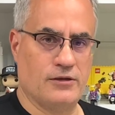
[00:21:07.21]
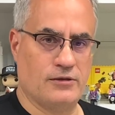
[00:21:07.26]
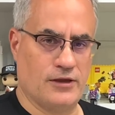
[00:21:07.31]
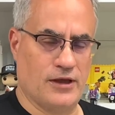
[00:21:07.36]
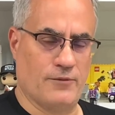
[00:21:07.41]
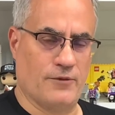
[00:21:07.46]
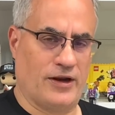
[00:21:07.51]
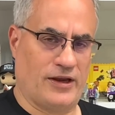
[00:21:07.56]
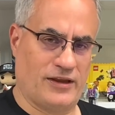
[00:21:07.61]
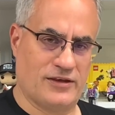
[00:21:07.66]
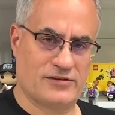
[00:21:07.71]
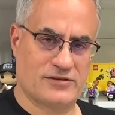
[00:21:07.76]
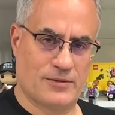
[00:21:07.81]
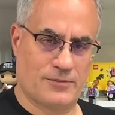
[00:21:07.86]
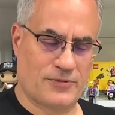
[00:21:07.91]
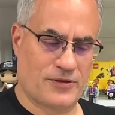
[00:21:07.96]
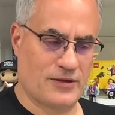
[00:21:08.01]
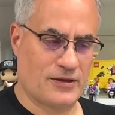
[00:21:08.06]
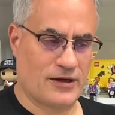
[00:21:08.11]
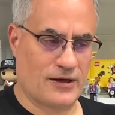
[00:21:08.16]
yeah, when I get
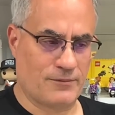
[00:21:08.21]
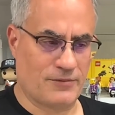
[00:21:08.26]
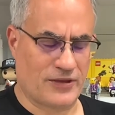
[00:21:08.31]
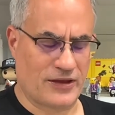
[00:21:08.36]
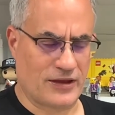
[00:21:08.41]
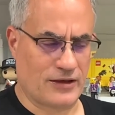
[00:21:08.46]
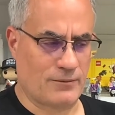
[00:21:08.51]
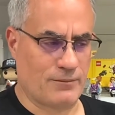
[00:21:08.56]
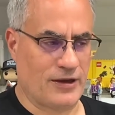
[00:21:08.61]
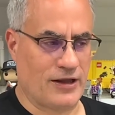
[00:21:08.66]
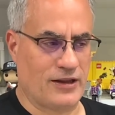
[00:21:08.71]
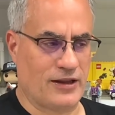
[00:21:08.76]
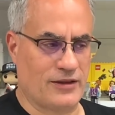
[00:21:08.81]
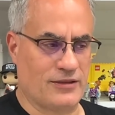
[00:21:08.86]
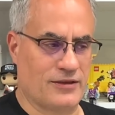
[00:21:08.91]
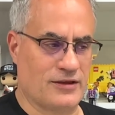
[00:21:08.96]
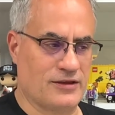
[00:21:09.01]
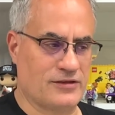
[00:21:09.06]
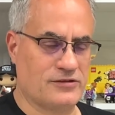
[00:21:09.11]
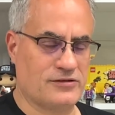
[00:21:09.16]
something that I'm thinking about like
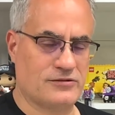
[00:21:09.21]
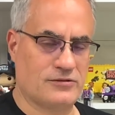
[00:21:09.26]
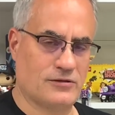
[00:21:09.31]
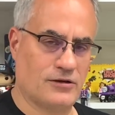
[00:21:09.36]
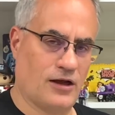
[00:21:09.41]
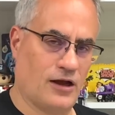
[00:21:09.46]
this,